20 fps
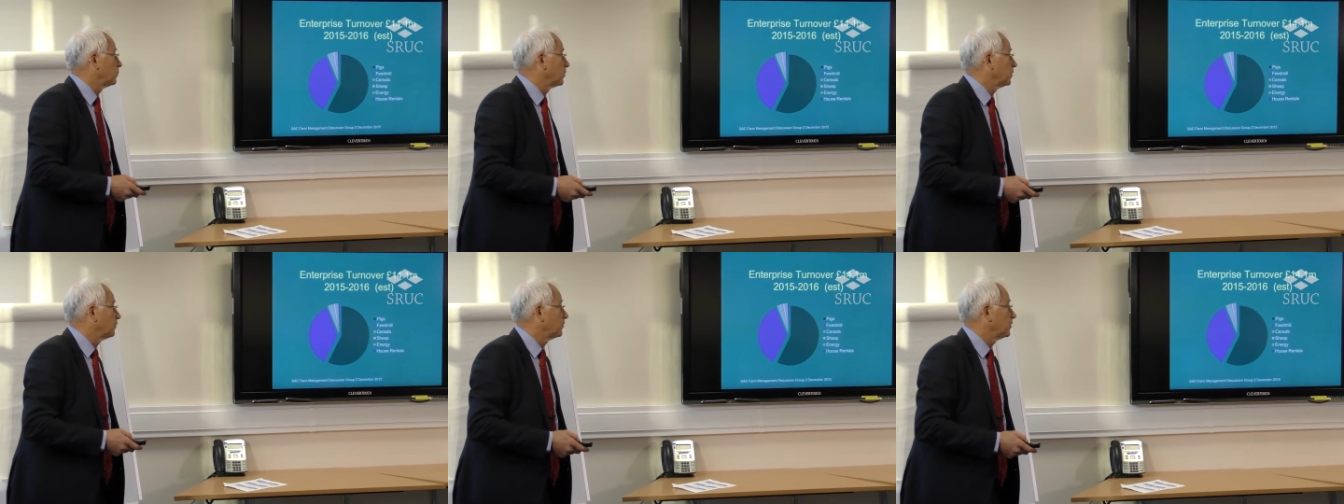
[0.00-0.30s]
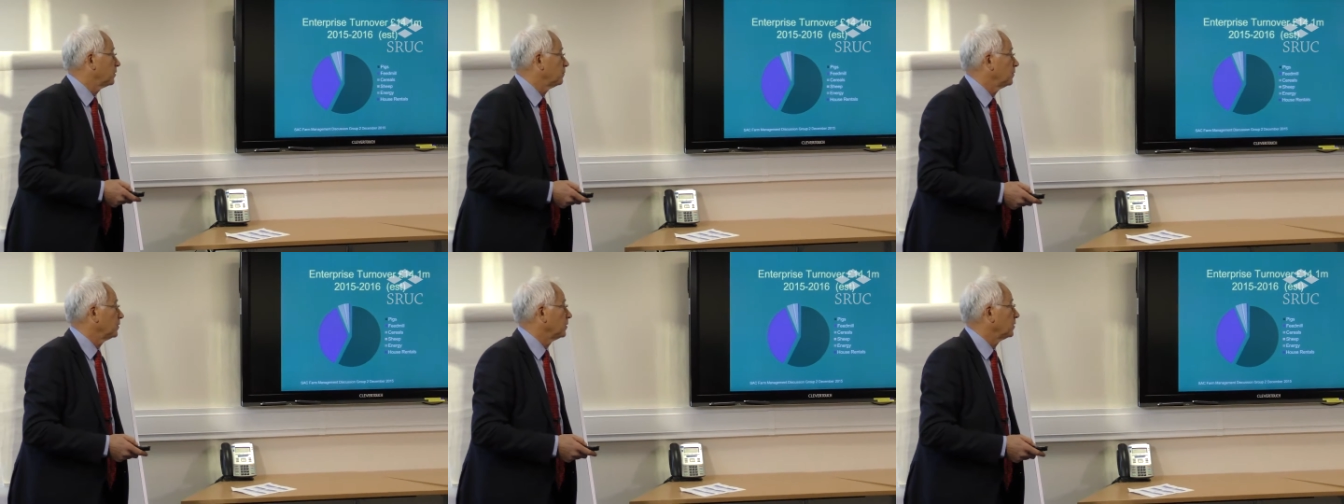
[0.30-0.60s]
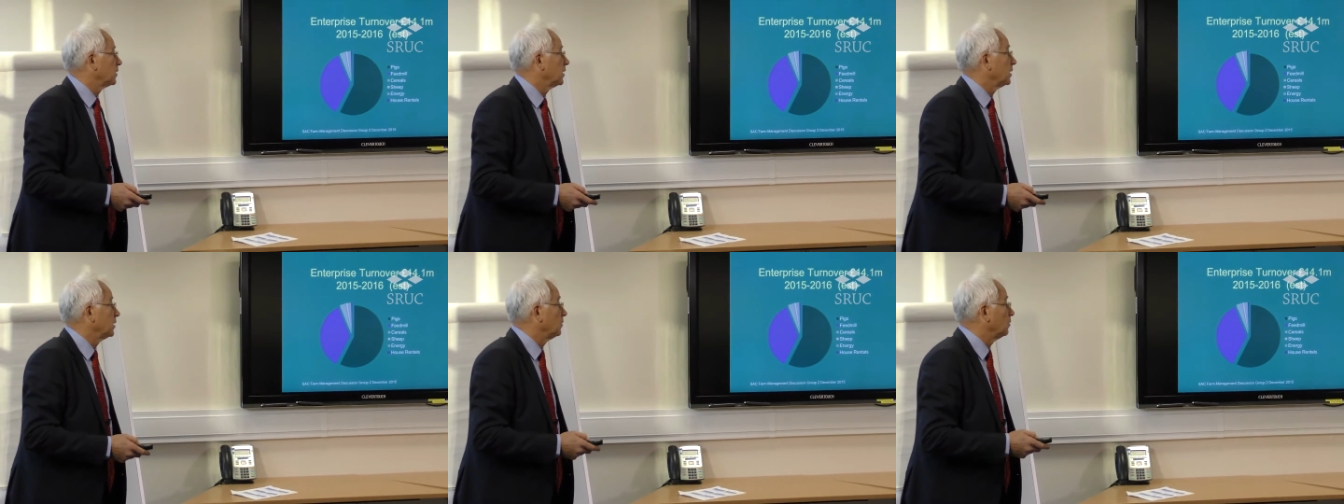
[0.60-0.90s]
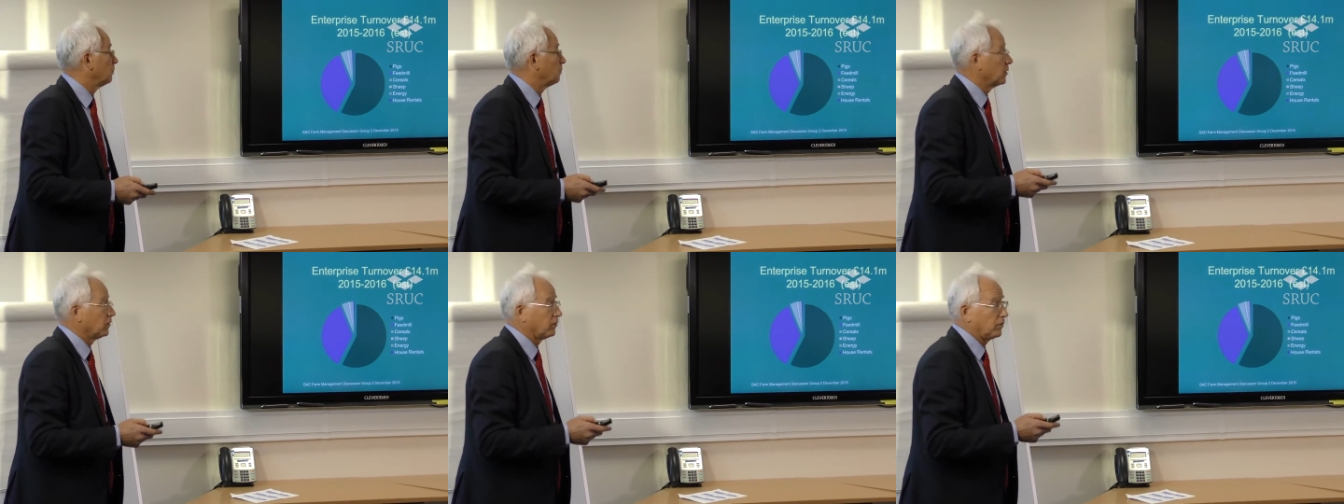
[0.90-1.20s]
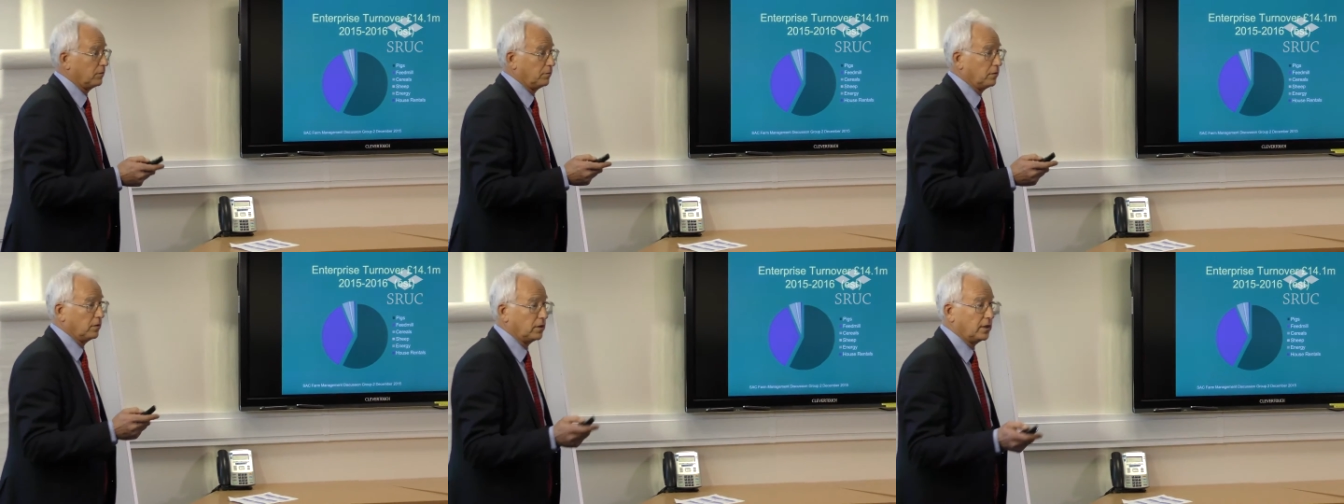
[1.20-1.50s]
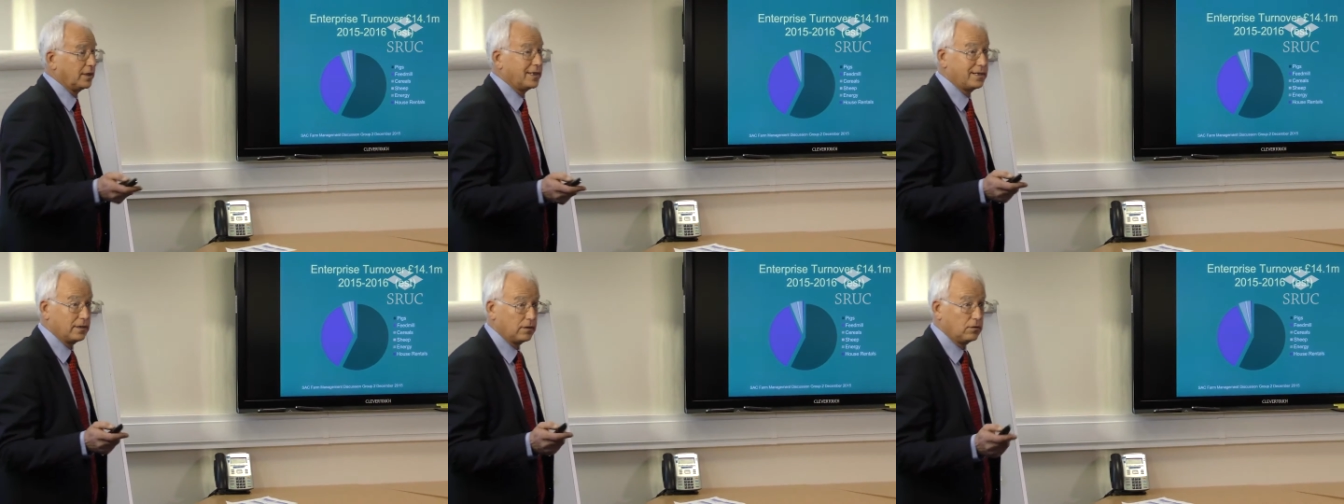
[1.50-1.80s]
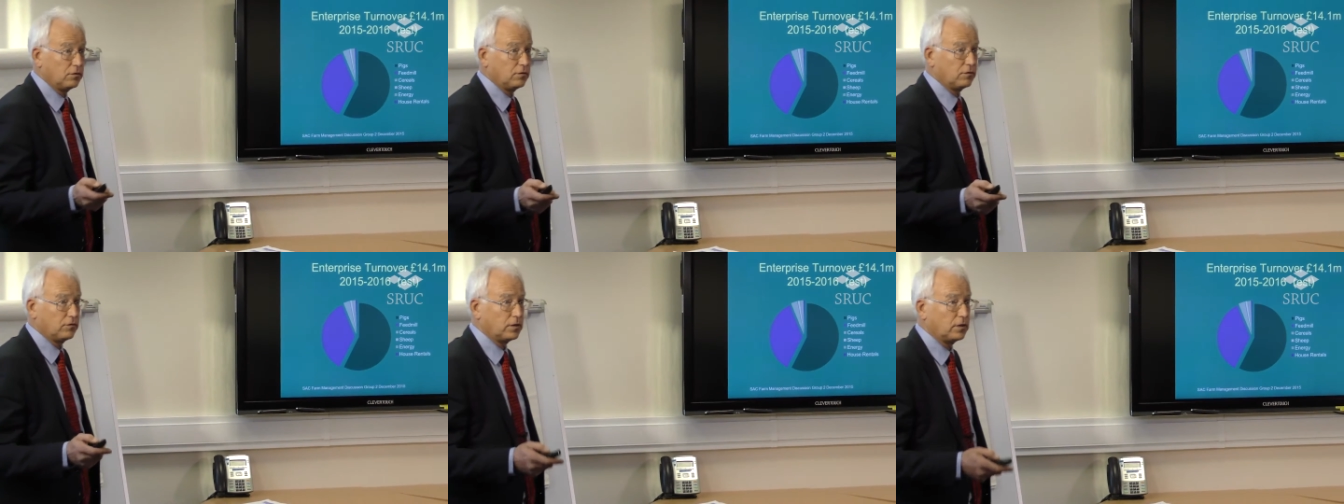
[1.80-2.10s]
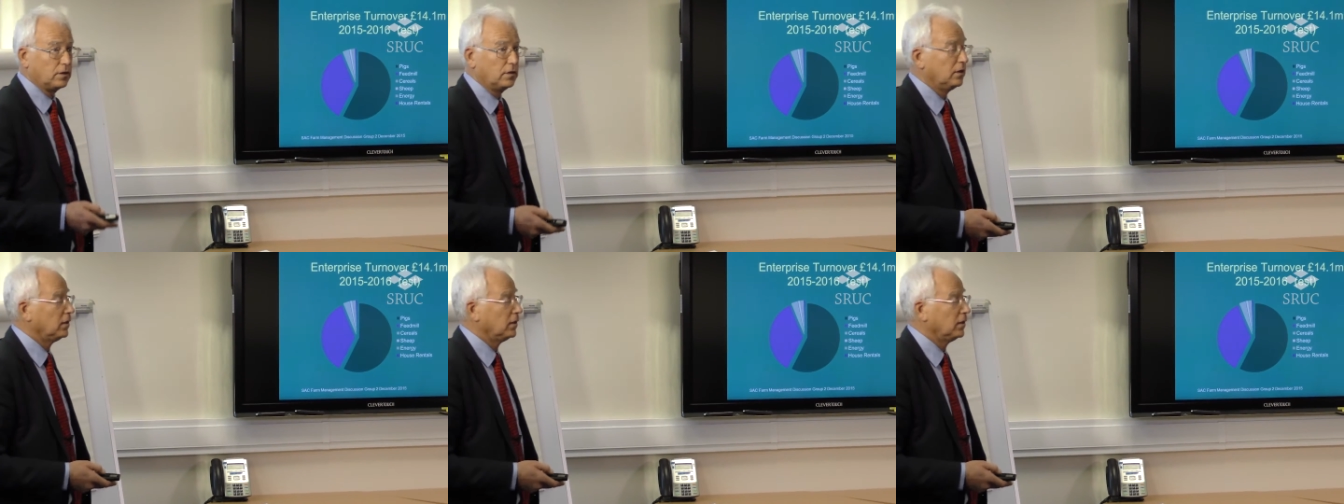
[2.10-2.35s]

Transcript: profitability, uh, not profitability, turnover.